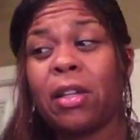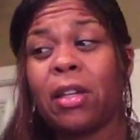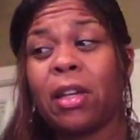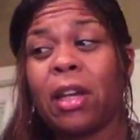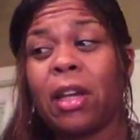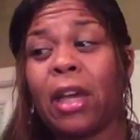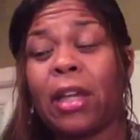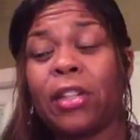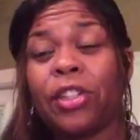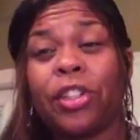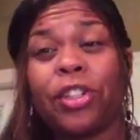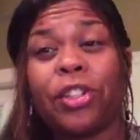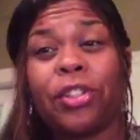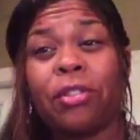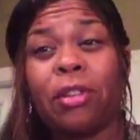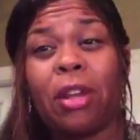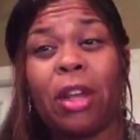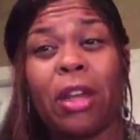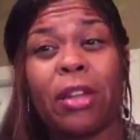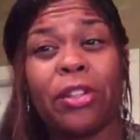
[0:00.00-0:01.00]
at
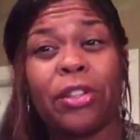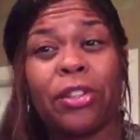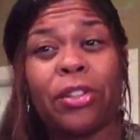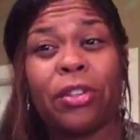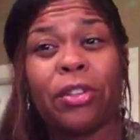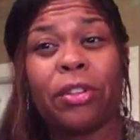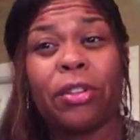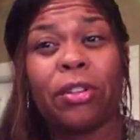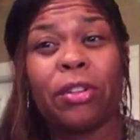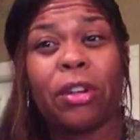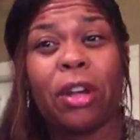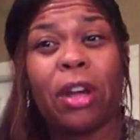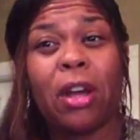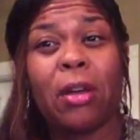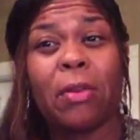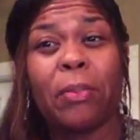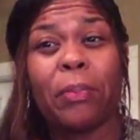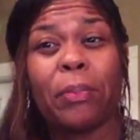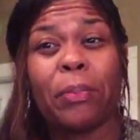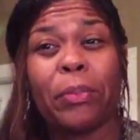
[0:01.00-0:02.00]

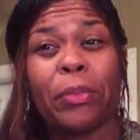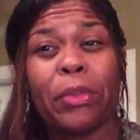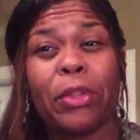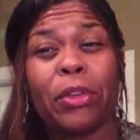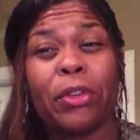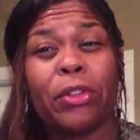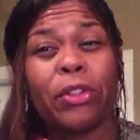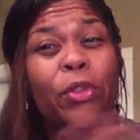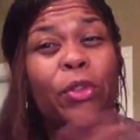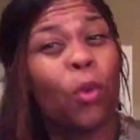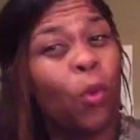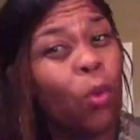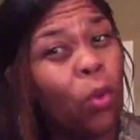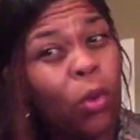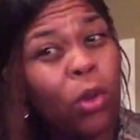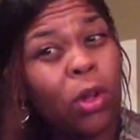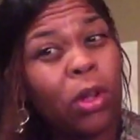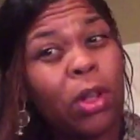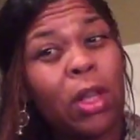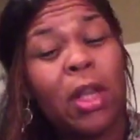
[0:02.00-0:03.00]
your
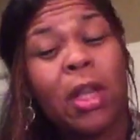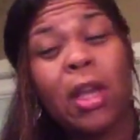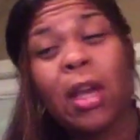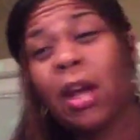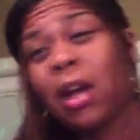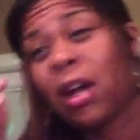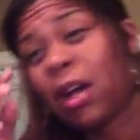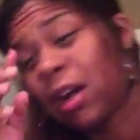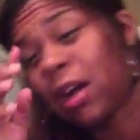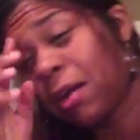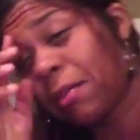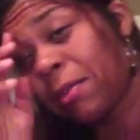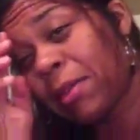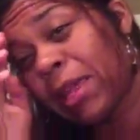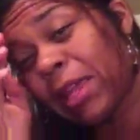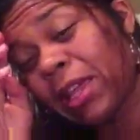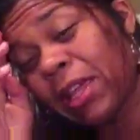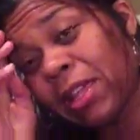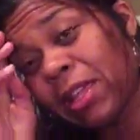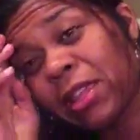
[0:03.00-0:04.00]
school.
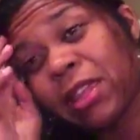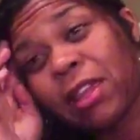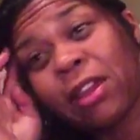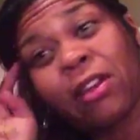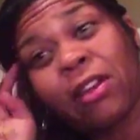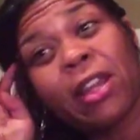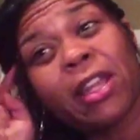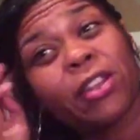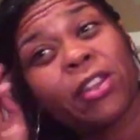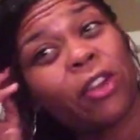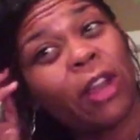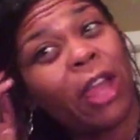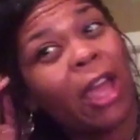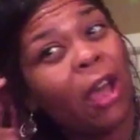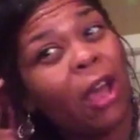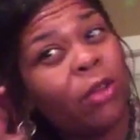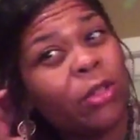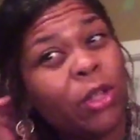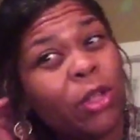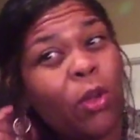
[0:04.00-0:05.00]
They're in your
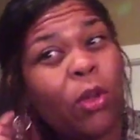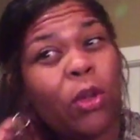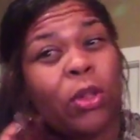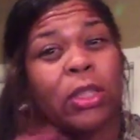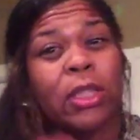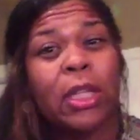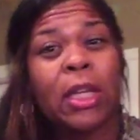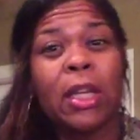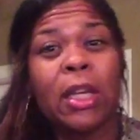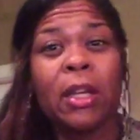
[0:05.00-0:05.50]
household.